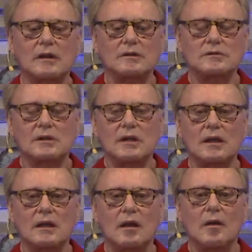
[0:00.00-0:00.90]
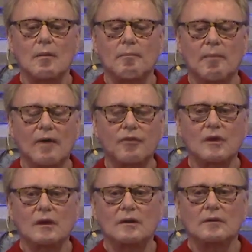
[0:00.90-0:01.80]
Sunday month.
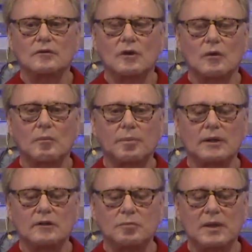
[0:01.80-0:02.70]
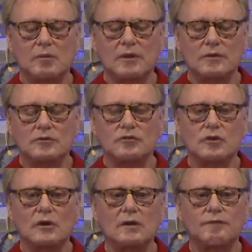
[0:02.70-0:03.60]
So please be with us and
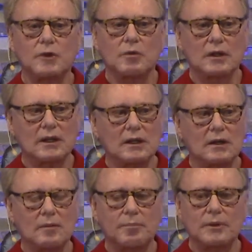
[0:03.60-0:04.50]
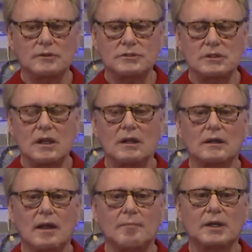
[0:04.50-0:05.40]
join. If you want to get here in person,
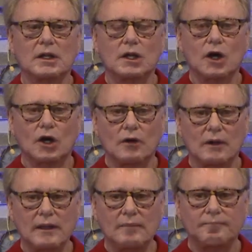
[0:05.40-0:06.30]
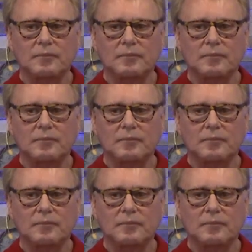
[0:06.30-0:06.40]
come a little early.